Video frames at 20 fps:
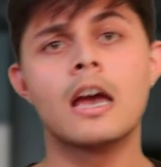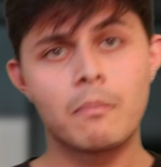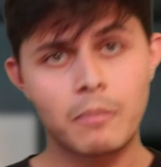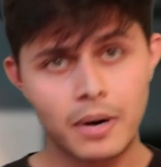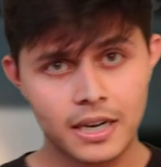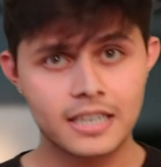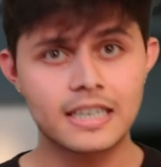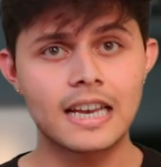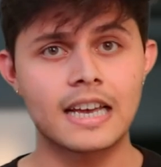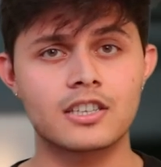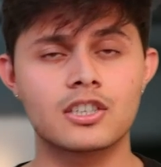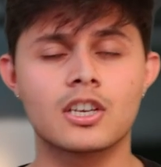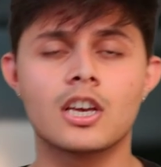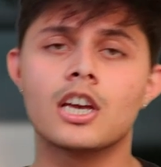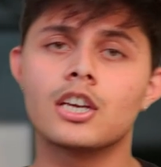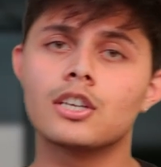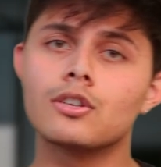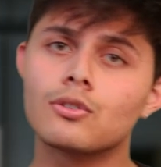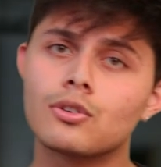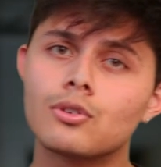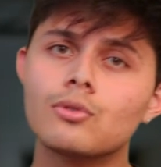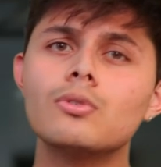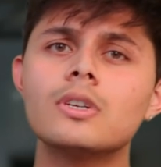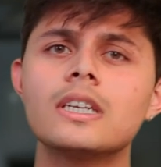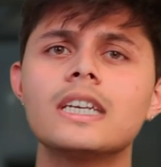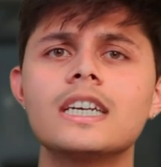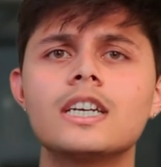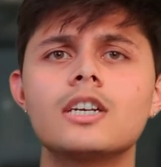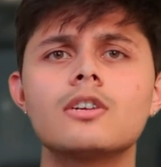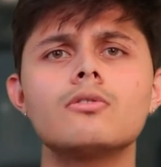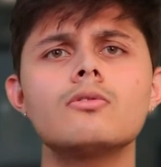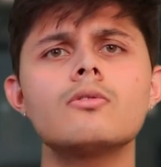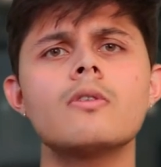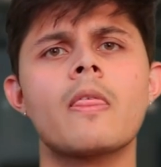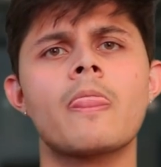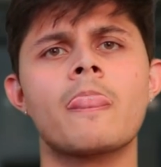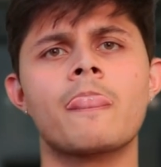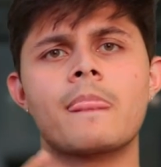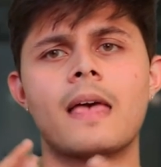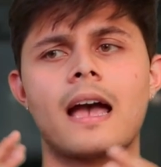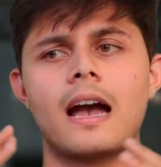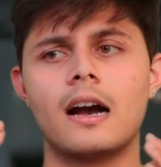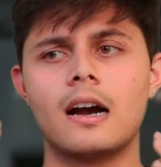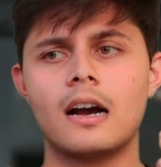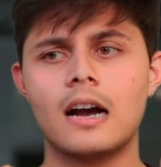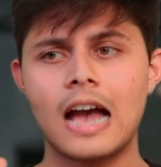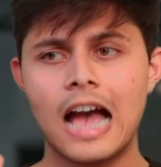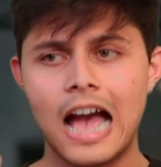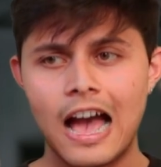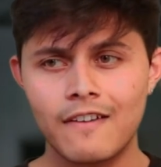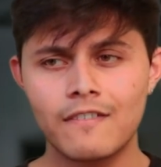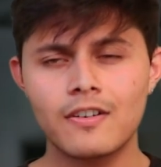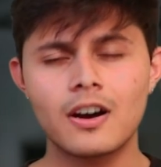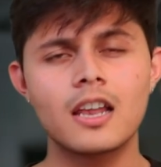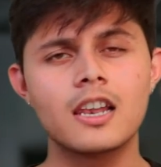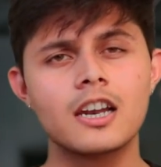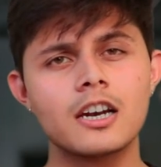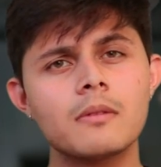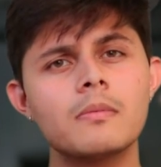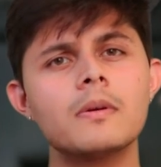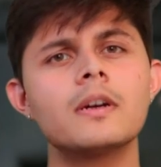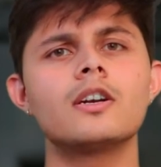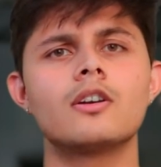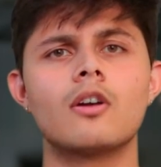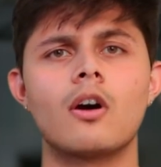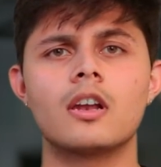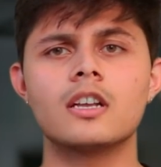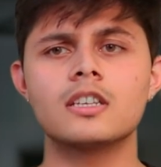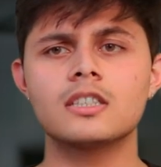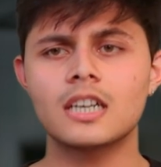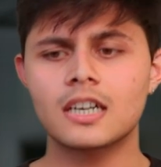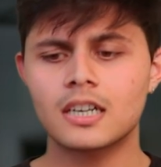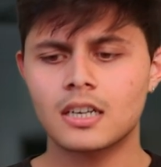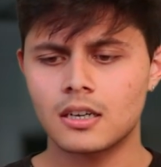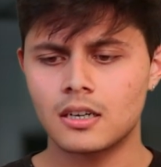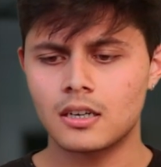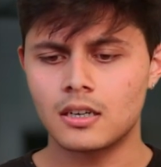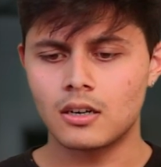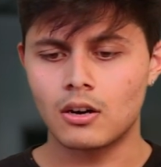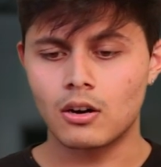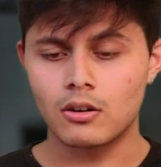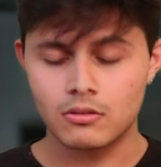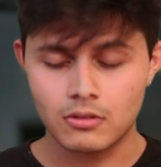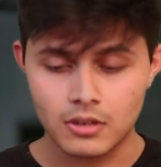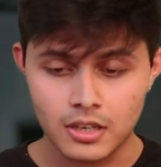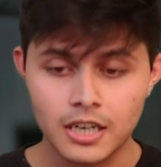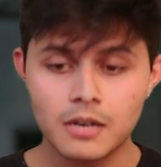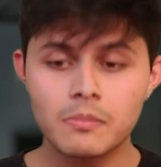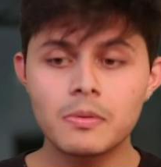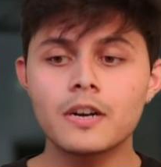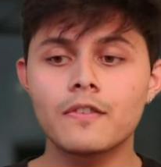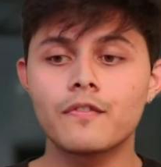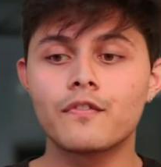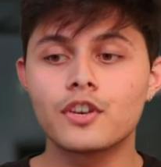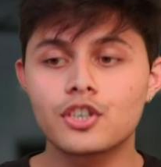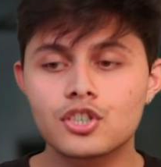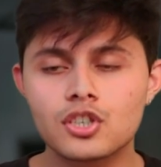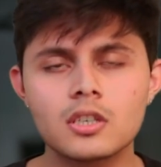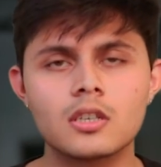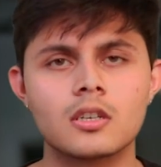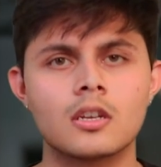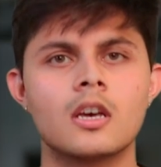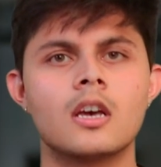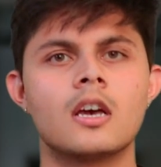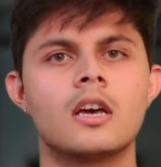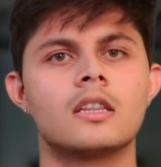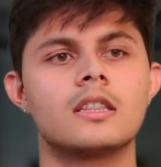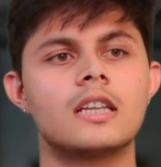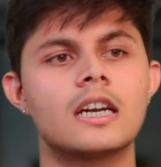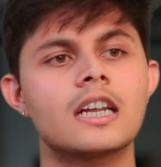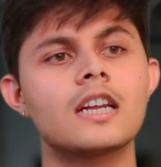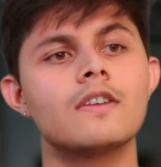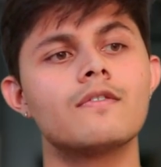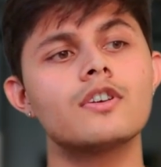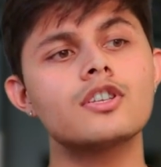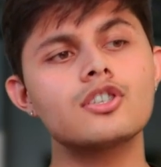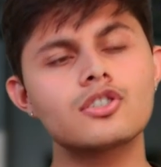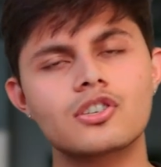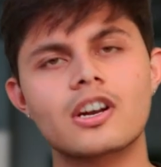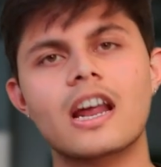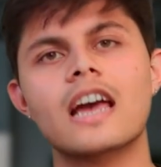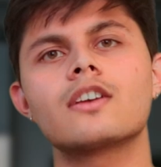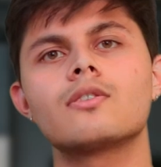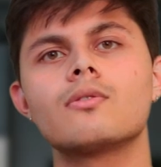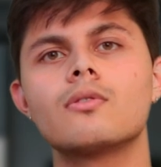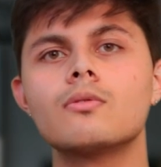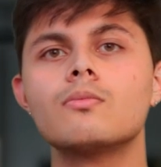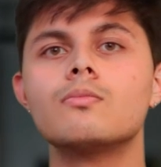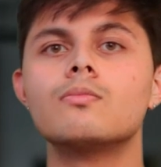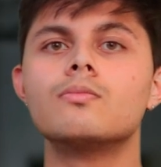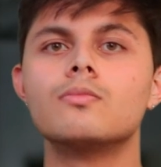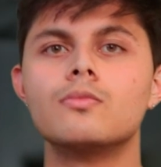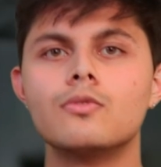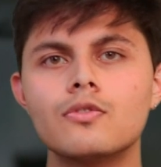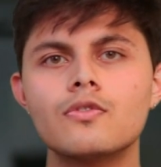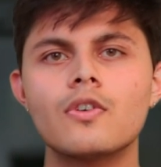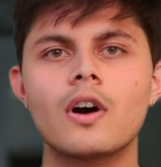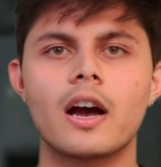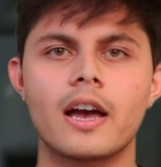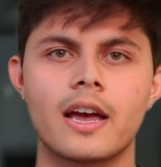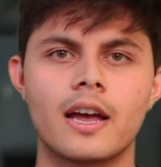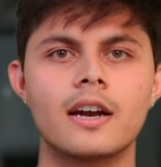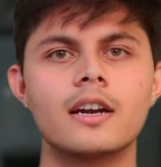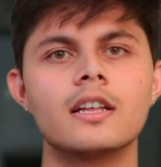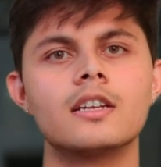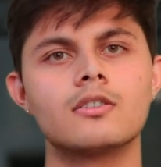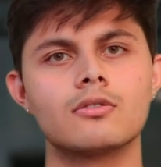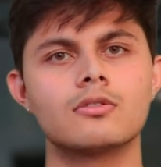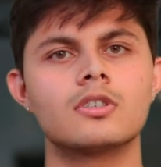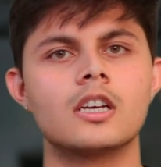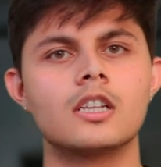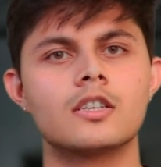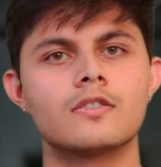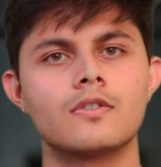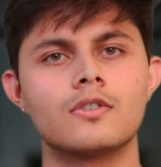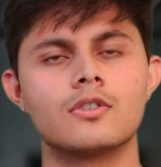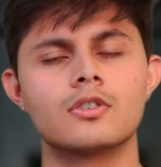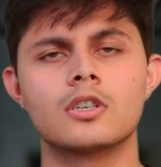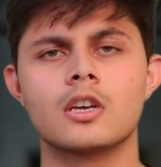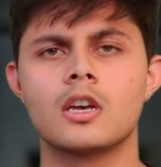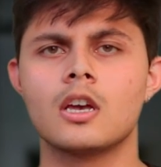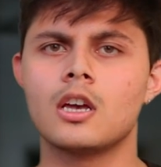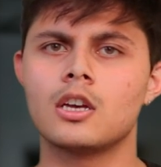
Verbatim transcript: But yes, you do need to have a little bit knowledge that or little bit vision that in which track you want to move ahead into Salesforce.